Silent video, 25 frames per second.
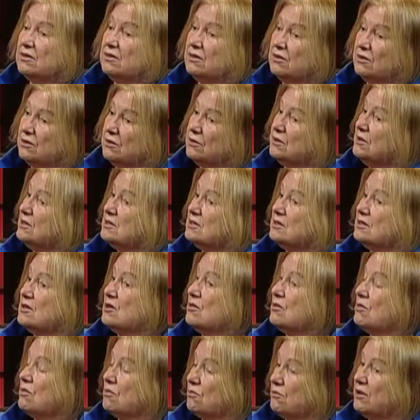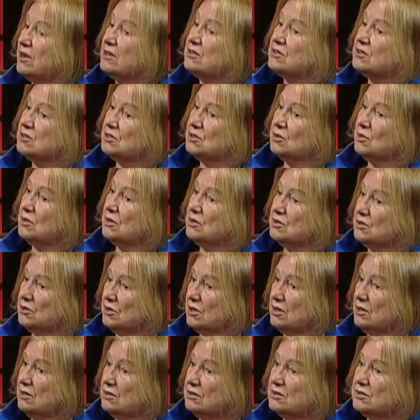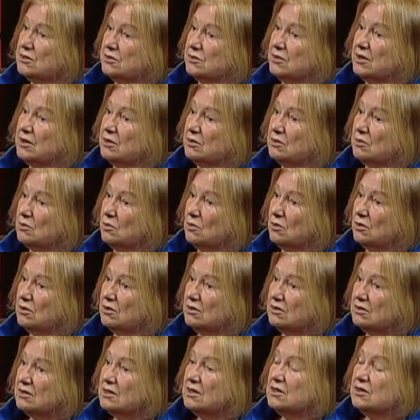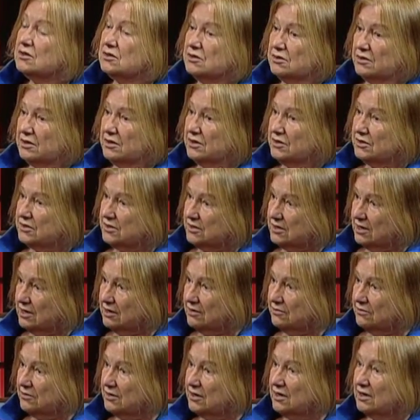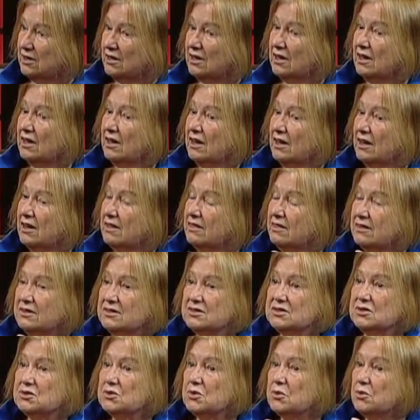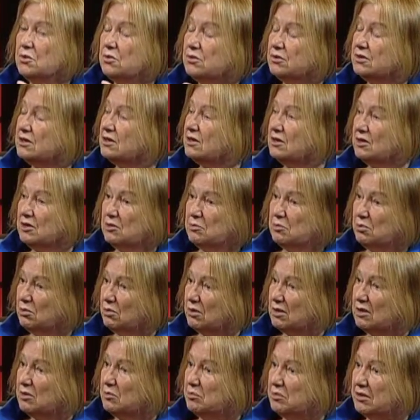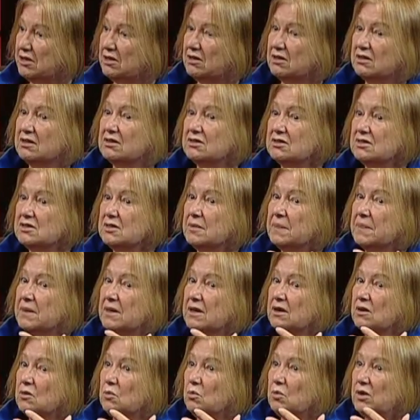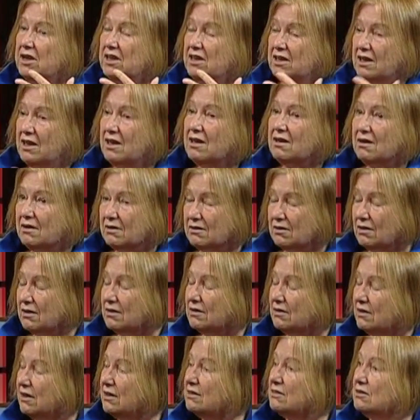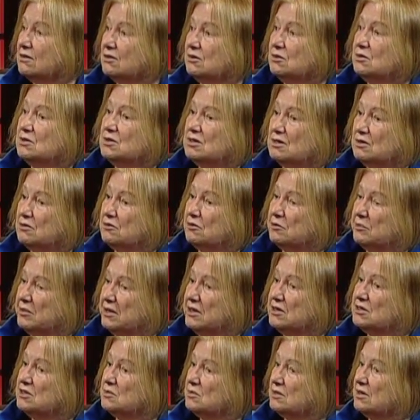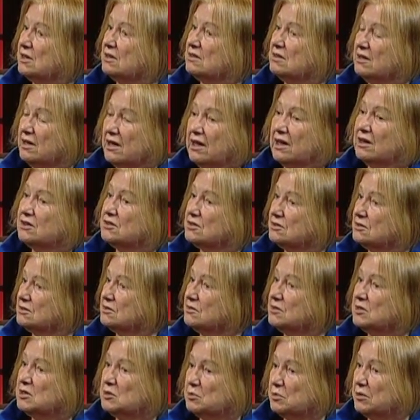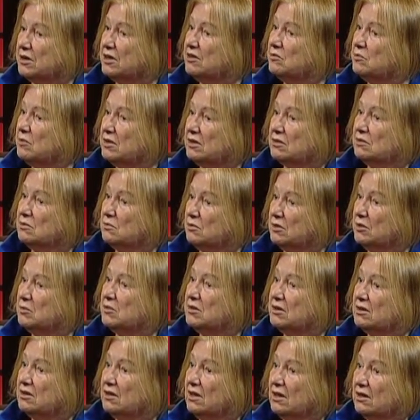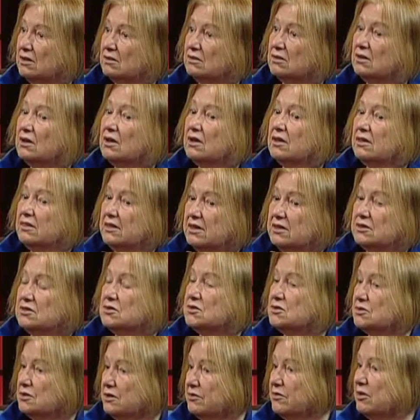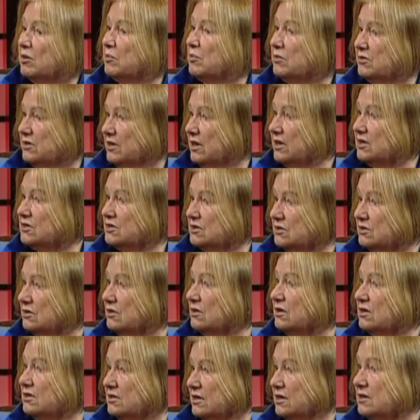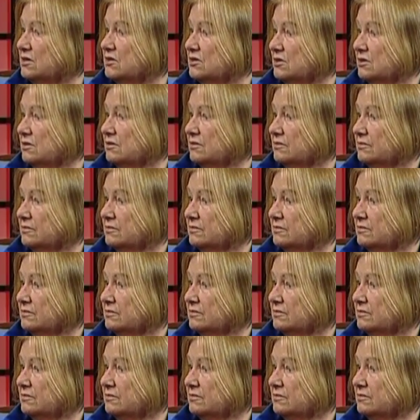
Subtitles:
are the increasing threats to our journalists around the world, to their safety. And this is critically important because we cannot get the news and information without the actions of these brave men and women, and they deserve our protection and our attention.